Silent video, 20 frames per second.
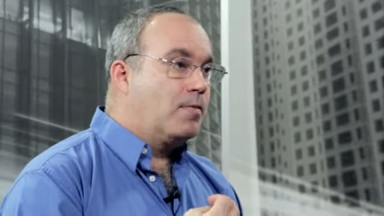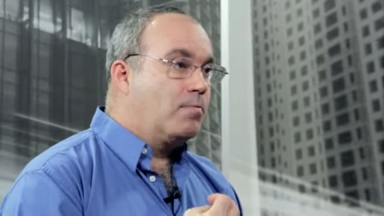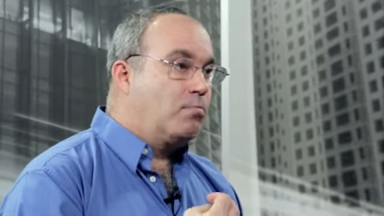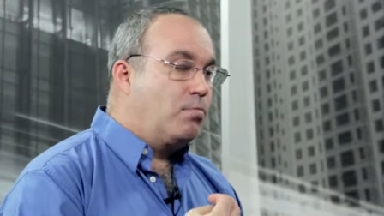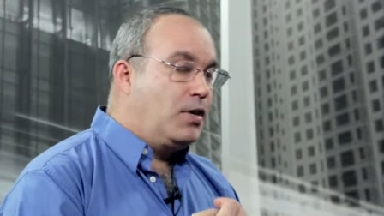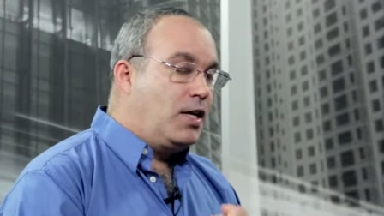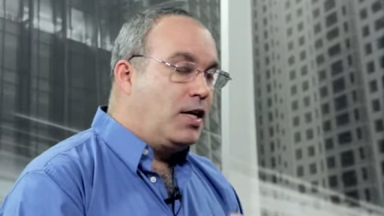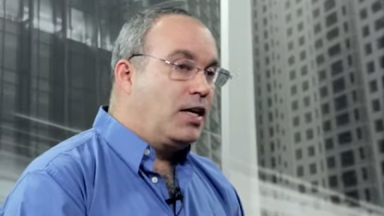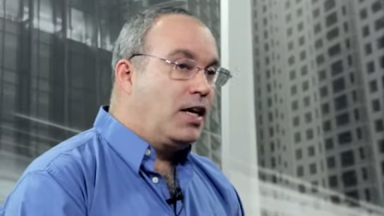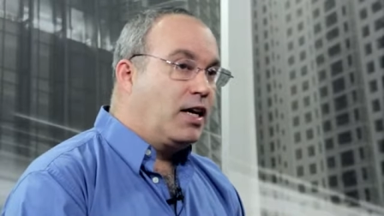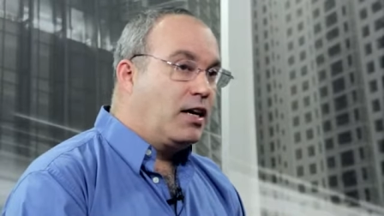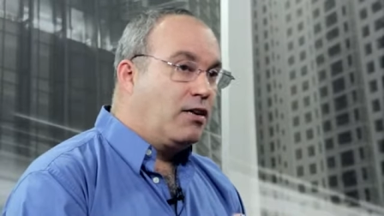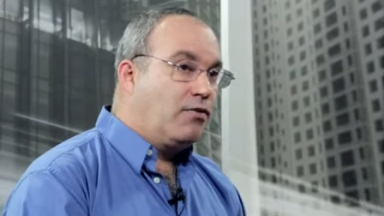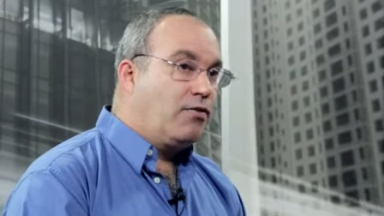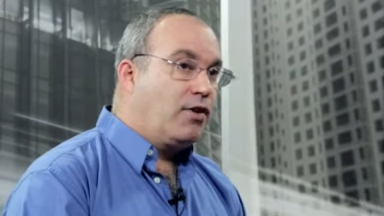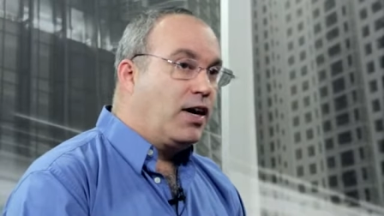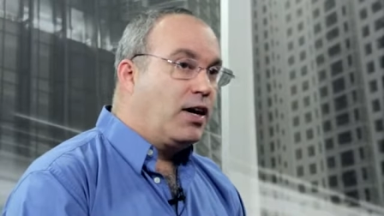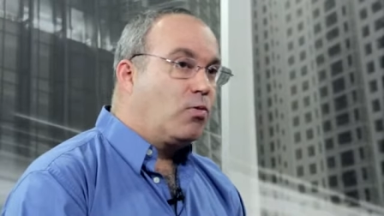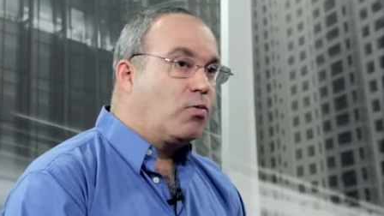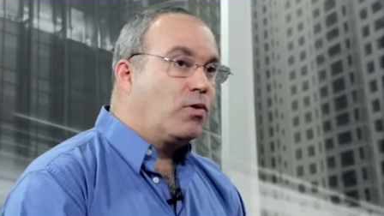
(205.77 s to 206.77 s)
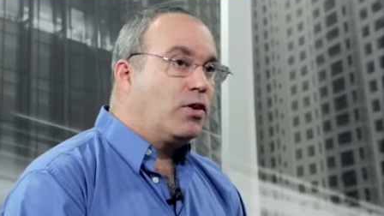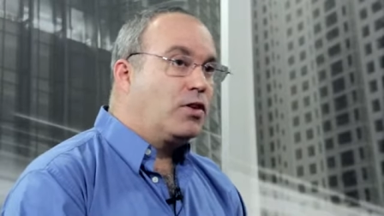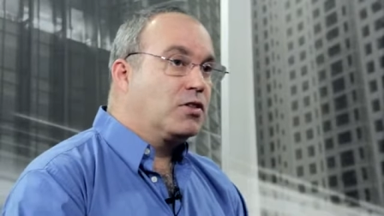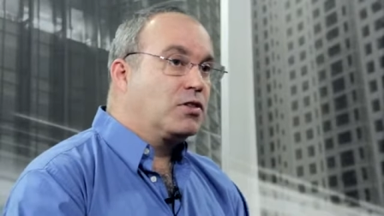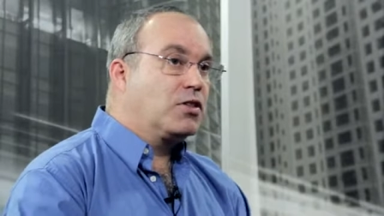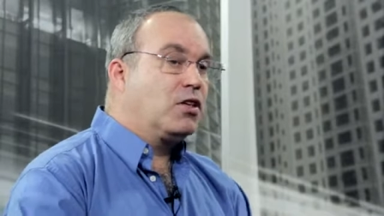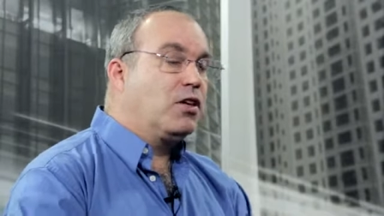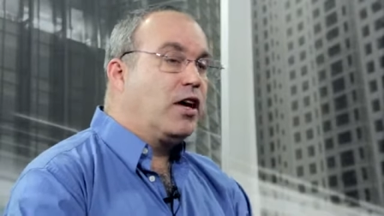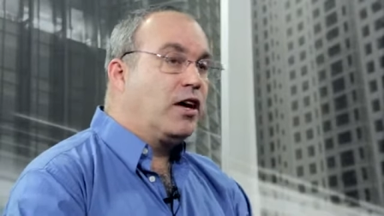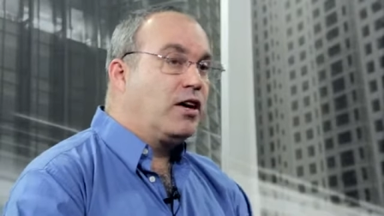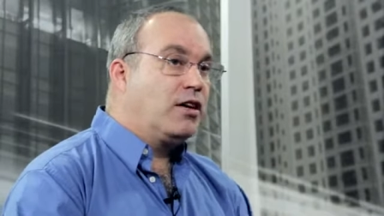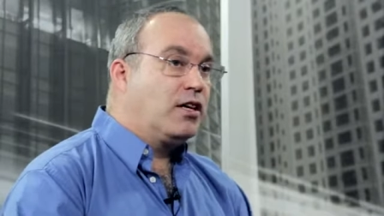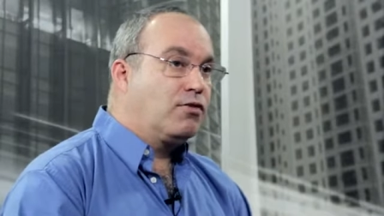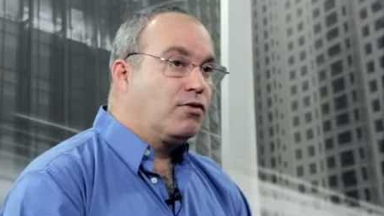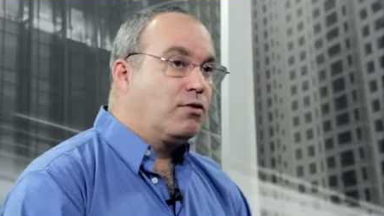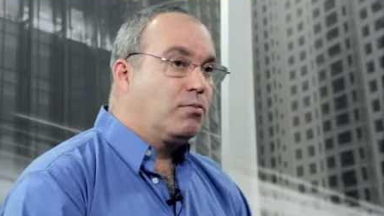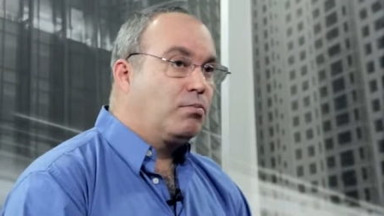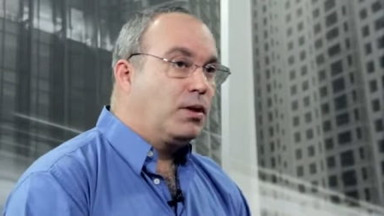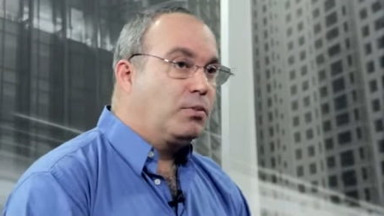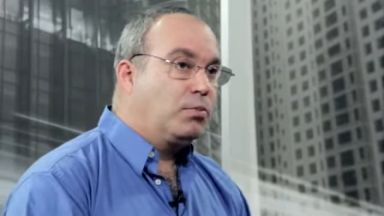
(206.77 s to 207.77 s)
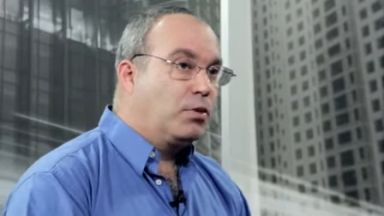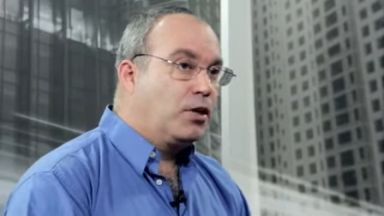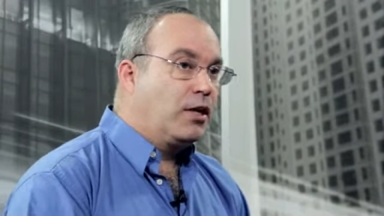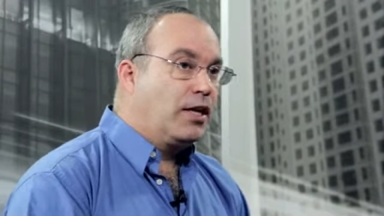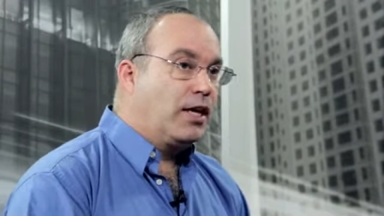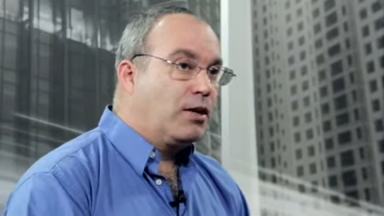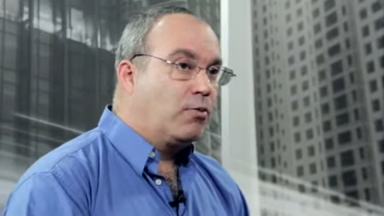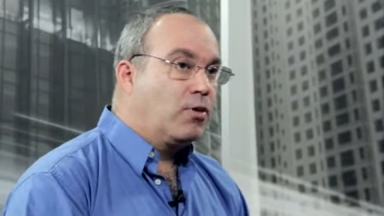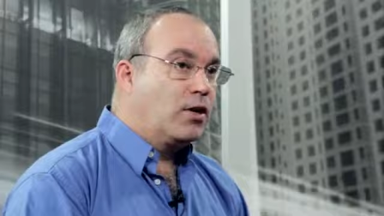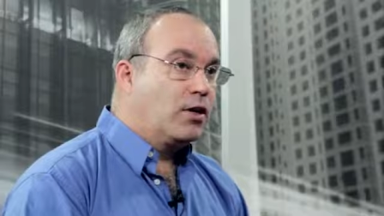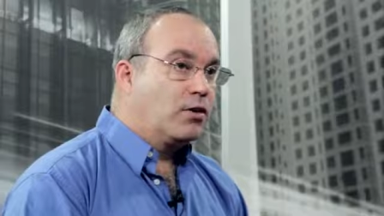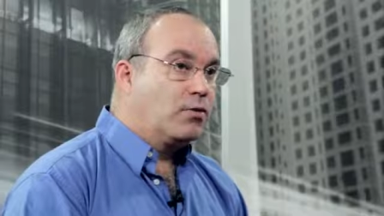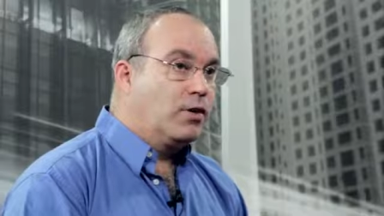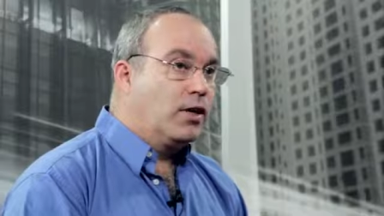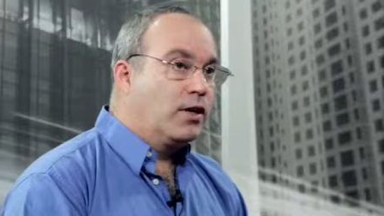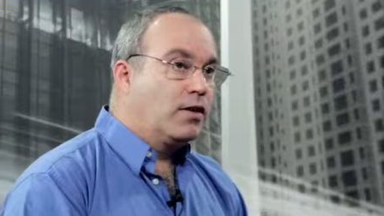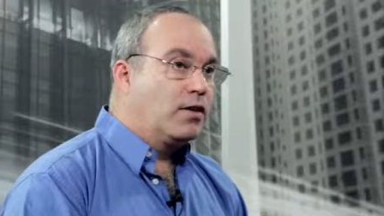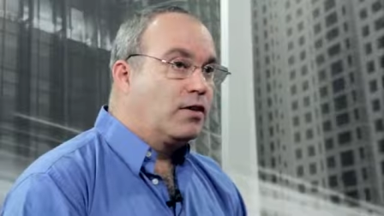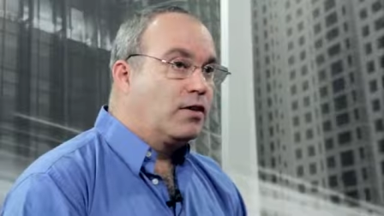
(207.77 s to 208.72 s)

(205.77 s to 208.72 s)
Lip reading: being at an event where there's a lot of different people to network with,